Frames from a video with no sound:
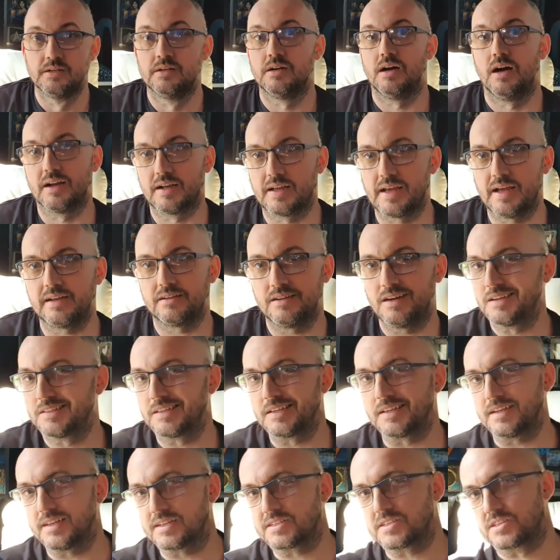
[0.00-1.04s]
Again, I
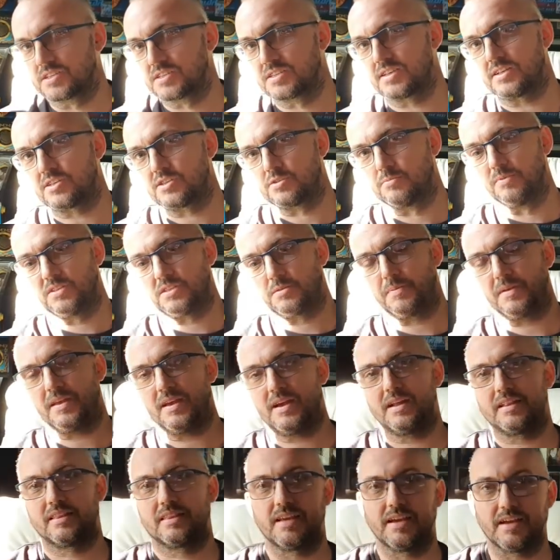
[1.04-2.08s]
think there's a settlement to be
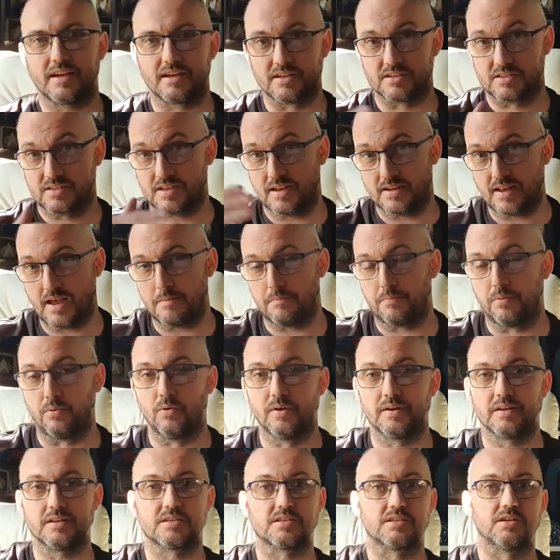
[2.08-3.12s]
had there because at that
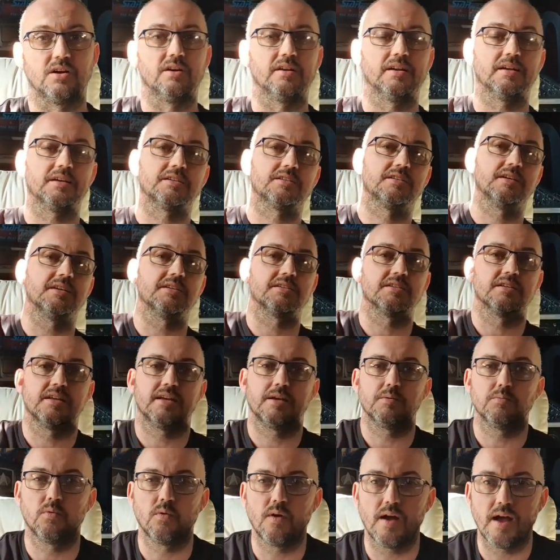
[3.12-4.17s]
point, the start of next season, he
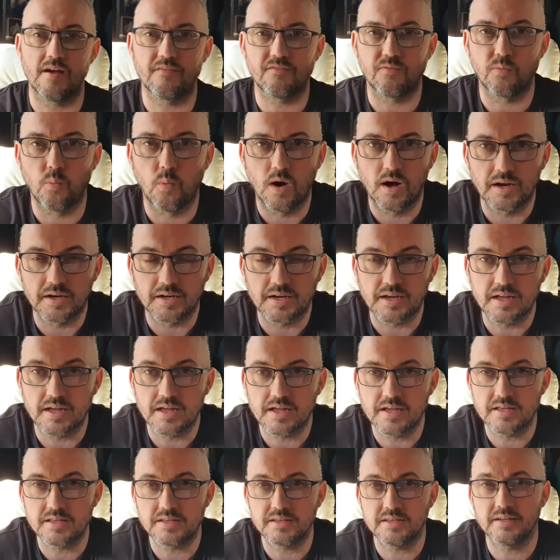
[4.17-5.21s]
will have one
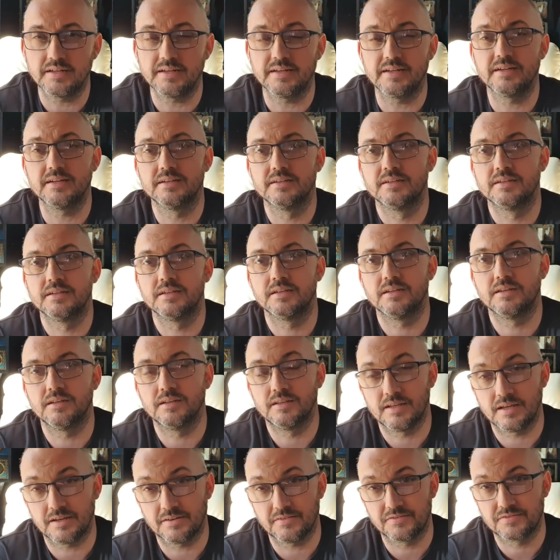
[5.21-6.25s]
year
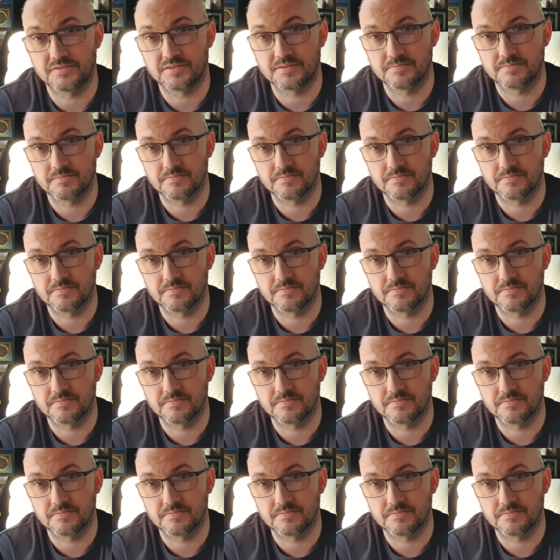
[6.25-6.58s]
left.